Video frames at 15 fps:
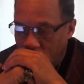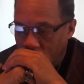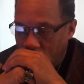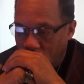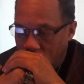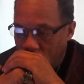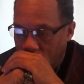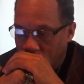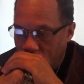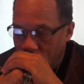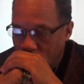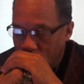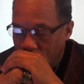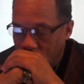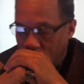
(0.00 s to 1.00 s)
I've seen
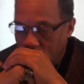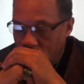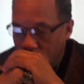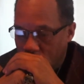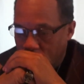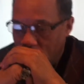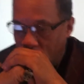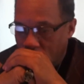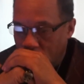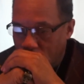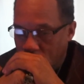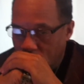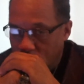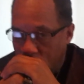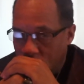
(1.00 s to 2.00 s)
Kerry Wilson
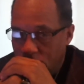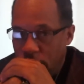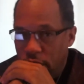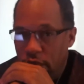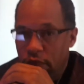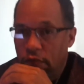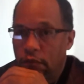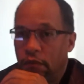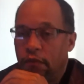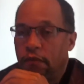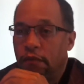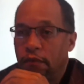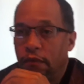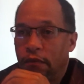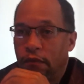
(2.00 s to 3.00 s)
signs
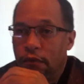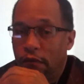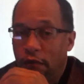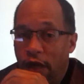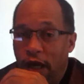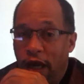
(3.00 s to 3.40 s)
vandalized.